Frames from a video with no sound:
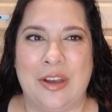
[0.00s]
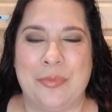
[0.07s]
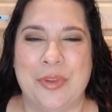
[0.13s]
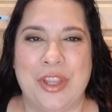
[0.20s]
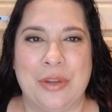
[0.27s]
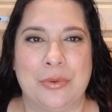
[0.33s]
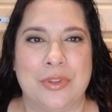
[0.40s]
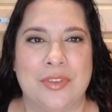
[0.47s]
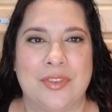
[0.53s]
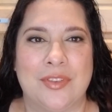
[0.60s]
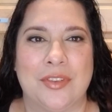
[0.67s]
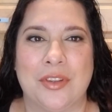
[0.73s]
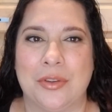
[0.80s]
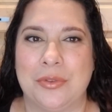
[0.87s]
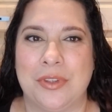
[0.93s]
It was
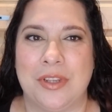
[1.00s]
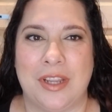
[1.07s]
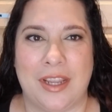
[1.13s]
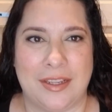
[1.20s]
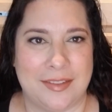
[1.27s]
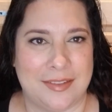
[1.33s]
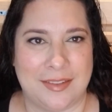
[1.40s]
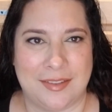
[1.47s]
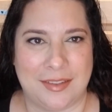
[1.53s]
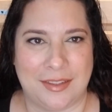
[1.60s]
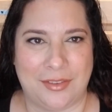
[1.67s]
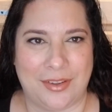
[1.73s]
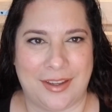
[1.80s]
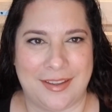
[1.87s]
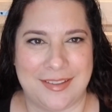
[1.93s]
so nice to see
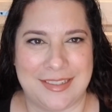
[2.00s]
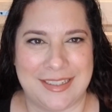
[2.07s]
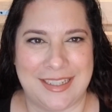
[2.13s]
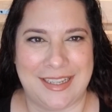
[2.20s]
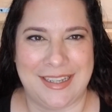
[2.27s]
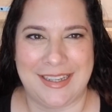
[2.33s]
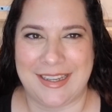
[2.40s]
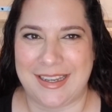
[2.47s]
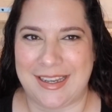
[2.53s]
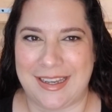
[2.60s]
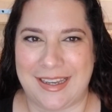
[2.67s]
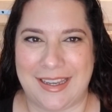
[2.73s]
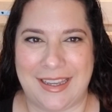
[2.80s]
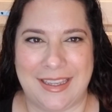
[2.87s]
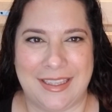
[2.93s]
you guys today.
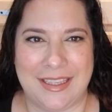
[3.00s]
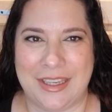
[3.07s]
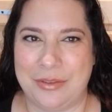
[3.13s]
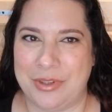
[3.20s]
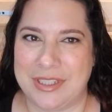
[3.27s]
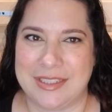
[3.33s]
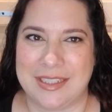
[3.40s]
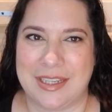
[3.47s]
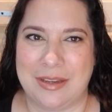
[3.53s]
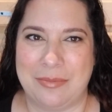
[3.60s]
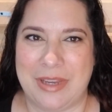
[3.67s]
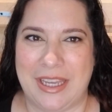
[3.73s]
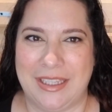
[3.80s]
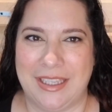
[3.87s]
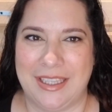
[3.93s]
I can't wait to come
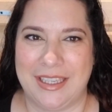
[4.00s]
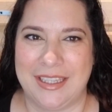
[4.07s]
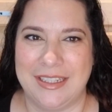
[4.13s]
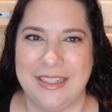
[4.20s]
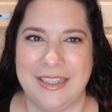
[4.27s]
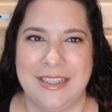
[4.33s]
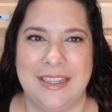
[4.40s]
back again.